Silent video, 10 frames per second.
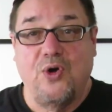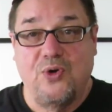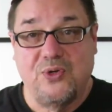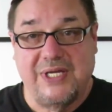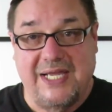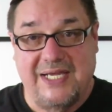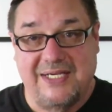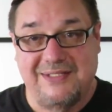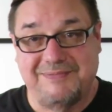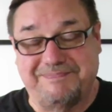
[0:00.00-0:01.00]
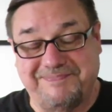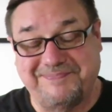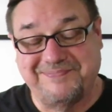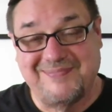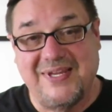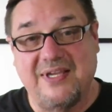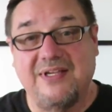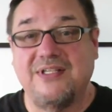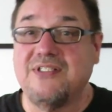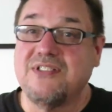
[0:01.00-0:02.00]
Okay,
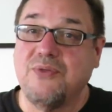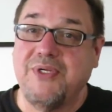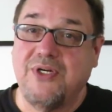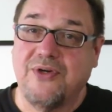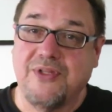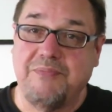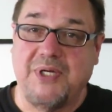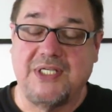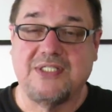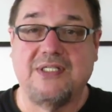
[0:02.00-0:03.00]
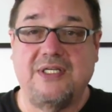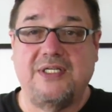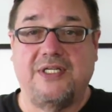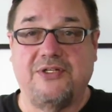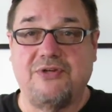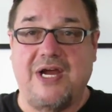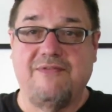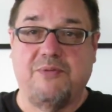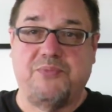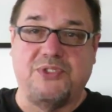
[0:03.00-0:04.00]
so we go to the bus. And the
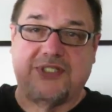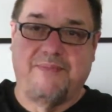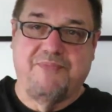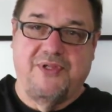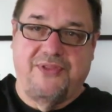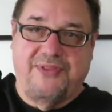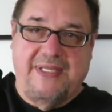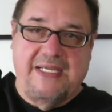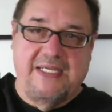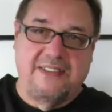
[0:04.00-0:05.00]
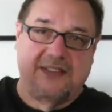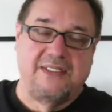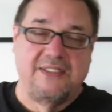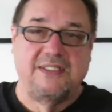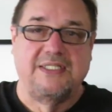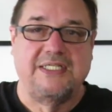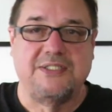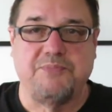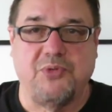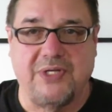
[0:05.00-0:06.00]
driver puts up the thing, and
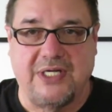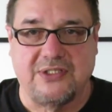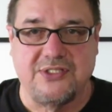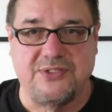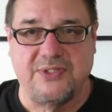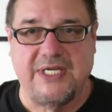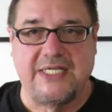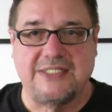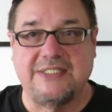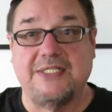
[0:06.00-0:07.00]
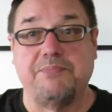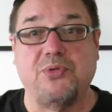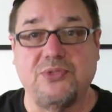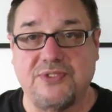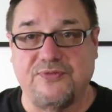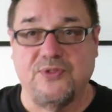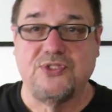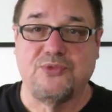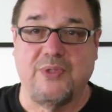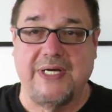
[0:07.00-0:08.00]
he's pulling out the suitcases. He pulls the
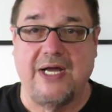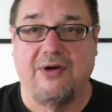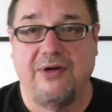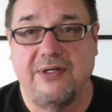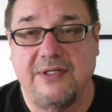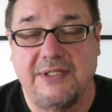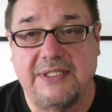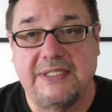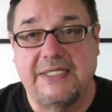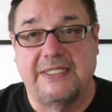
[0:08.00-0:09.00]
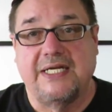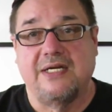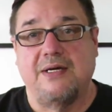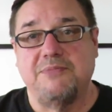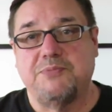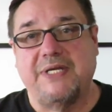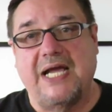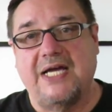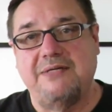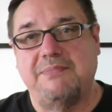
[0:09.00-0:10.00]
first one out. And then comes
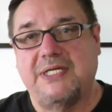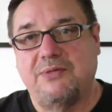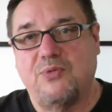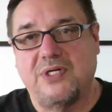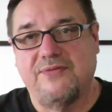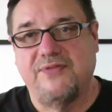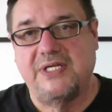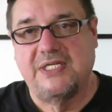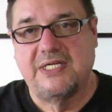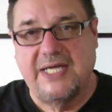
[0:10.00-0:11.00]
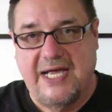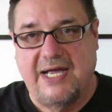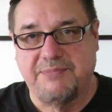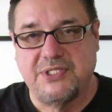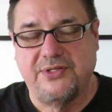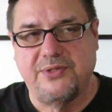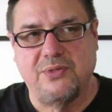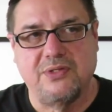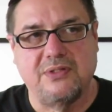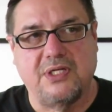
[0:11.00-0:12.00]
behind me one of the cops. So there
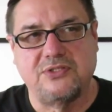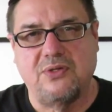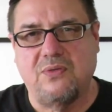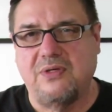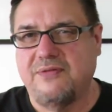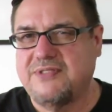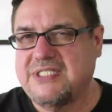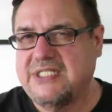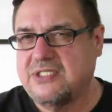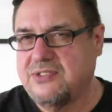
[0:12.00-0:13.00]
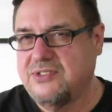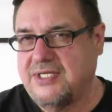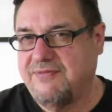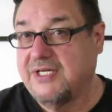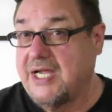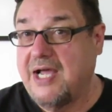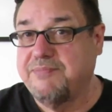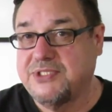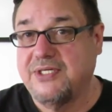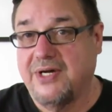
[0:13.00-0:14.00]
were a total of six or seven
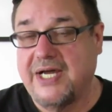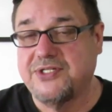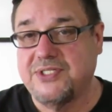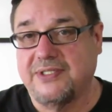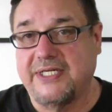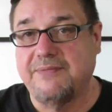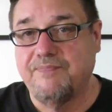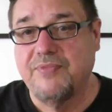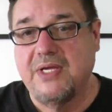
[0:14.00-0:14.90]
cops there, actually.